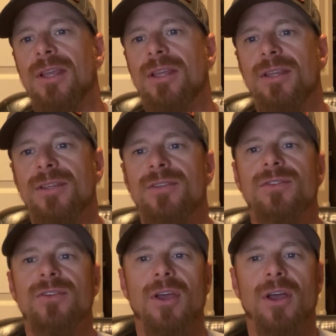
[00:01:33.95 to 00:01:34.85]

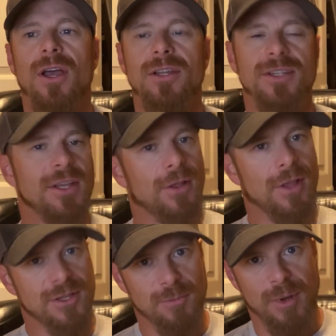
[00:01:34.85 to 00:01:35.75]
is a deal
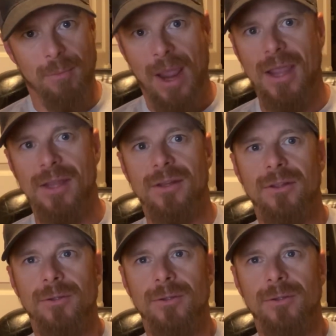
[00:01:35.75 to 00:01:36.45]
has been made,